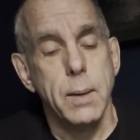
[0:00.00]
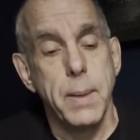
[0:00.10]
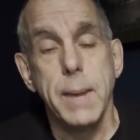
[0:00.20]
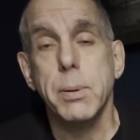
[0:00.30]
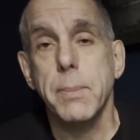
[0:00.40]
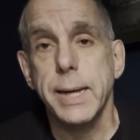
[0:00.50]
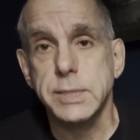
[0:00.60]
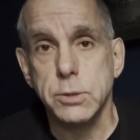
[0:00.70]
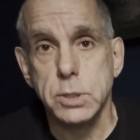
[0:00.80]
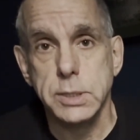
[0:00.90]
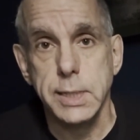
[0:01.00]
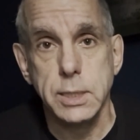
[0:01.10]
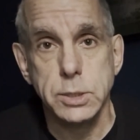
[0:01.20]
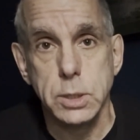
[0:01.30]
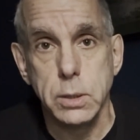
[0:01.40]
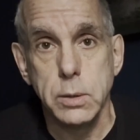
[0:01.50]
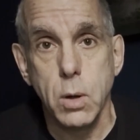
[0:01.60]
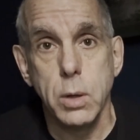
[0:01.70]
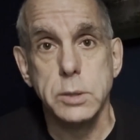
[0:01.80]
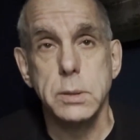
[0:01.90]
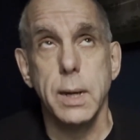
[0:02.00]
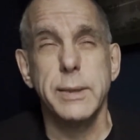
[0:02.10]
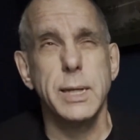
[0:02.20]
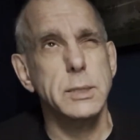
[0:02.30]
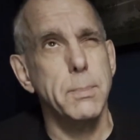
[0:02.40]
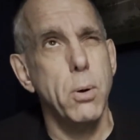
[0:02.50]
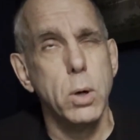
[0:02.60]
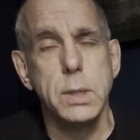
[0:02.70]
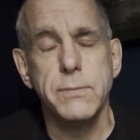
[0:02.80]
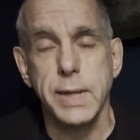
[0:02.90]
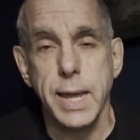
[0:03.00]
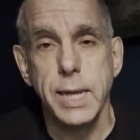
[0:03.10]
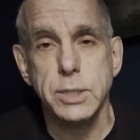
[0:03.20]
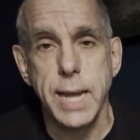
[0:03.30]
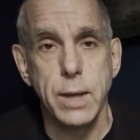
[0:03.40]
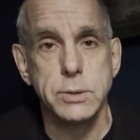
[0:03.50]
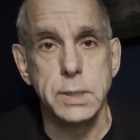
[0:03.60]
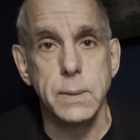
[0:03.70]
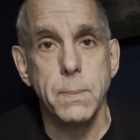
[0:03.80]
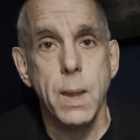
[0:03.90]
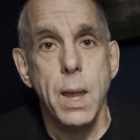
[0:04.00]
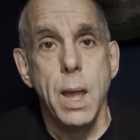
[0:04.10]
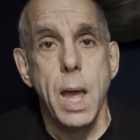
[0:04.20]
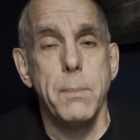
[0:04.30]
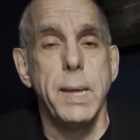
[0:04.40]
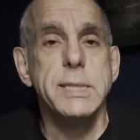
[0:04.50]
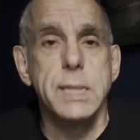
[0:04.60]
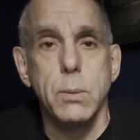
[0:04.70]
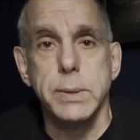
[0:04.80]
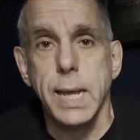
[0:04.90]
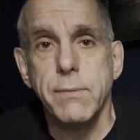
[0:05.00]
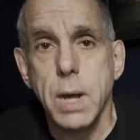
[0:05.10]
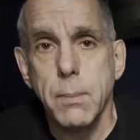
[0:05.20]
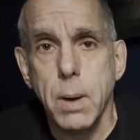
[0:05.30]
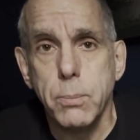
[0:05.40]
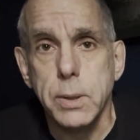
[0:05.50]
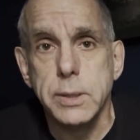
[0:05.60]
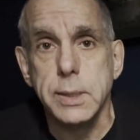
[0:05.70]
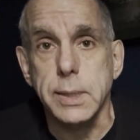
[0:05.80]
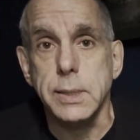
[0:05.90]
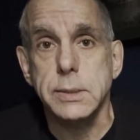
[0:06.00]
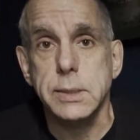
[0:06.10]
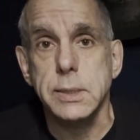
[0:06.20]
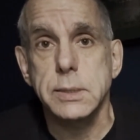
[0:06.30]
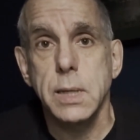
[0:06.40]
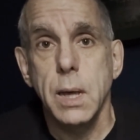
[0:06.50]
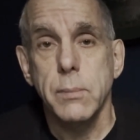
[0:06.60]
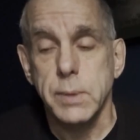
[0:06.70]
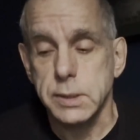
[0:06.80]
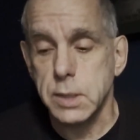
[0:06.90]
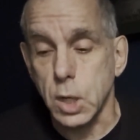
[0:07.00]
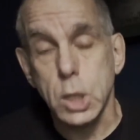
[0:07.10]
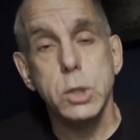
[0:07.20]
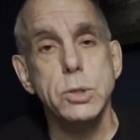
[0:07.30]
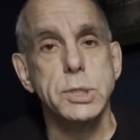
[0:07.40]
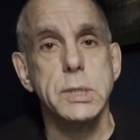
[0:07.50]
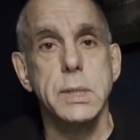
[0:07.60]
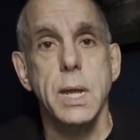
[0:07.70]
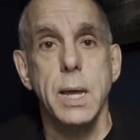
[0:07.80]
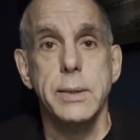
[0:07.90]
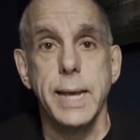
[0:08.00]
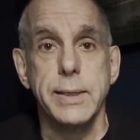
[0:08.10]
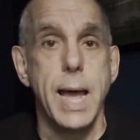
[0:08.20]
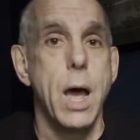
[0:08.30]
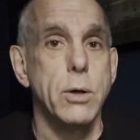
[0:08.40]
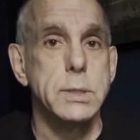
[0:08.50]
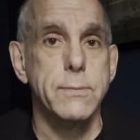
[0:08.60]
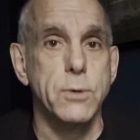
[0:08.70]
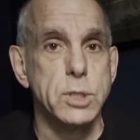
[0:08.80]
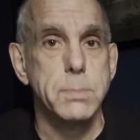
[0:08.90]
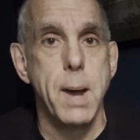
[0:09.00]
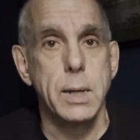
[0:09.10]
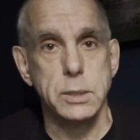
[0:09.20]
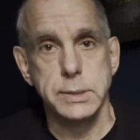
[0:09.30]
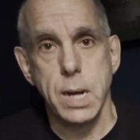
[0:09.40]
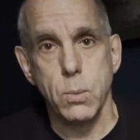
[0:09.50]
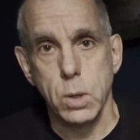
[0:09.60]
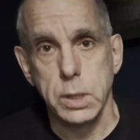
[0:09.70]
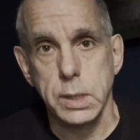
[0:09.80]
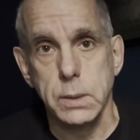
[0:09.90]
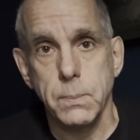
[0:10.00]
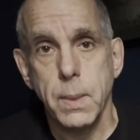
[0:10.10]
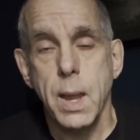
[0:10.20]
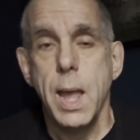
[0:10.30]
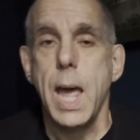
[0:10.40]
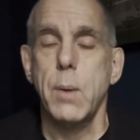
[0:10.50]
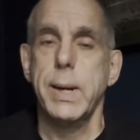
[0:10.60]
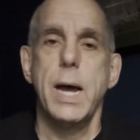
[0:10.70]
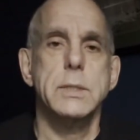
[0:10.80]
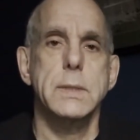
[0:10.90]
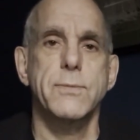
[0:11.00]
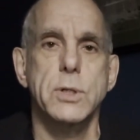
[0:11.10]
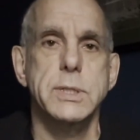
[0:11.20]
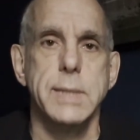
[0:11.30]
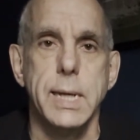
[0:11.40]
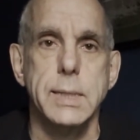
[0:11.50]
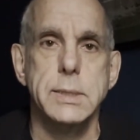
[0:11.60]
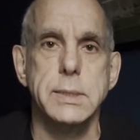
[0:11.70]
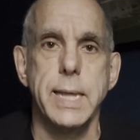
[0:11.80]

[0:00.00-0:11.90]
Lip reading: paper by Central City Concern on, I think it's supportive engaged housing. And basically what they've come up with is this this conclusion that the housing first model is not working. And what Housing First says is